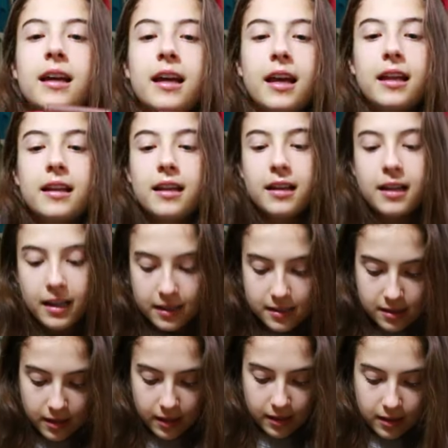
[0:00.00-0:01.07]
and then it
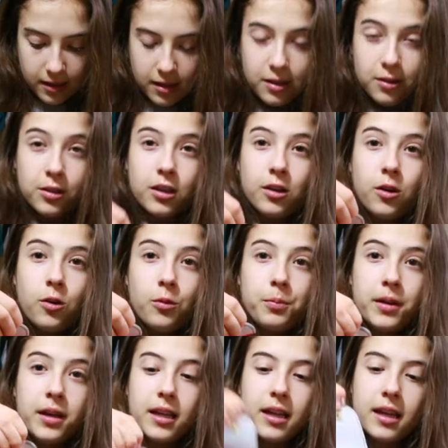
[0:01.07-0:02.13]
has like, you can
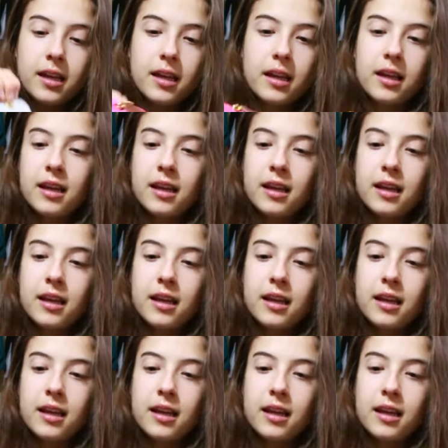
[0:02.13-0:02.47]
open it.